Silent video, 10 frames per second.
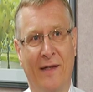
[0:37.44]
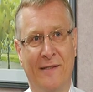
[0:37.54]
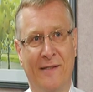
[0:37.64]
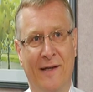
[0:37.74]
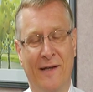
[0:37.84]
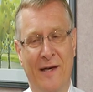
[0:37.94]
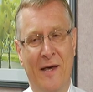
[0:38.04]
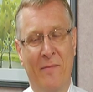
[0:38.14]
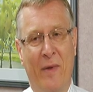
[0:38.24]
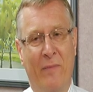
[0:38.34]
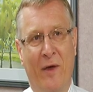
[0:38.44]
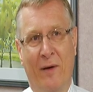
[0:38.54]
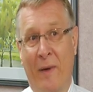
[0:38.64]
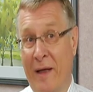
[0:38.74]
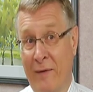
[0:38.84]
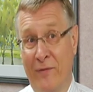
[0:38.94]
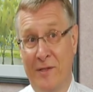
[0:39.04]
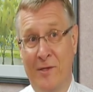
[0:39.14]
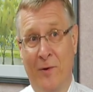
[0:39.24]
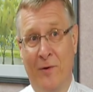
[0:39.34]
It's uh, maybe out of my
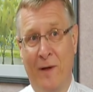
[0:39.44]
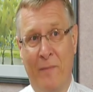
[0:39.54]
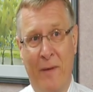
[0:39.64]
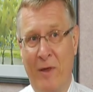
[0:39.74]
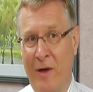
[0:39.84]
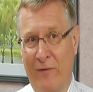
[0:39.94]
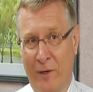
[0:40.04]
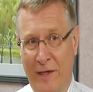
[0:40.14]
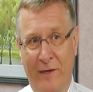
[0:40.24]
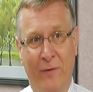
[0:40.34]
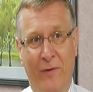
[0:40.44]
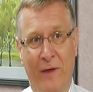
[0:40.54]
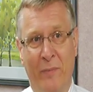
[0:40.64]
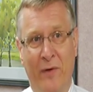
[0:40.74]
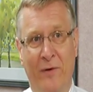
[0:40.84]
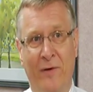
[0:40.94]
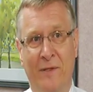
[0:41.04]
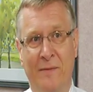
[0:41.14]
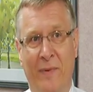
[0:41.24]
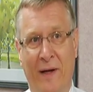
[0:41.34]
comfort zone. I'm maybe not really good with
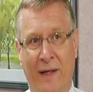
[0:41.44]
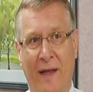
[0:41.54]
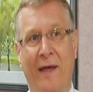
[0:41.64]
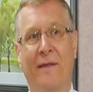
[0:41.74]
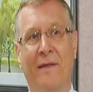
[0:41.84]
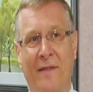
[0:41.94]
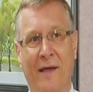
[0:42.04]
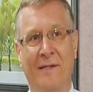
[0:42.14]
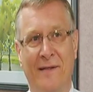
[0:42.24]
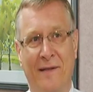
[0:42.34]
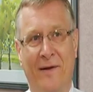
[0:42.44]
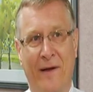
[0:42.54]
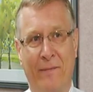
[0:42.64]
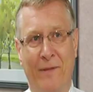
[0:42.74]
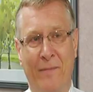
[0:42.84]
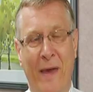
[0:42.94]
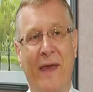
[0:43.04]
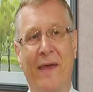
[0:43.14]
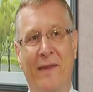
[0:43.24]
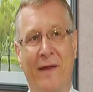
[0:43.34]
computers, but I like the things that they're able to make in